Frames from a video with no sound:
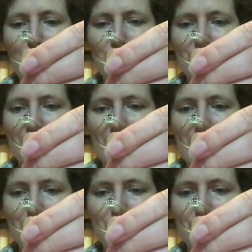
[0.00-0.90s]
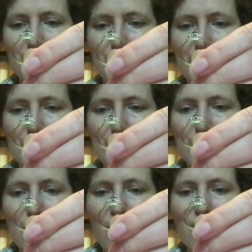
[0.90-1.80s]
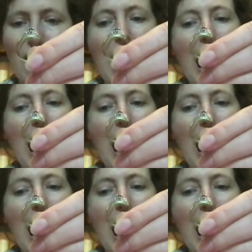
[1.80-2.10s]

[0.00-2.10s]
which I absolutely love.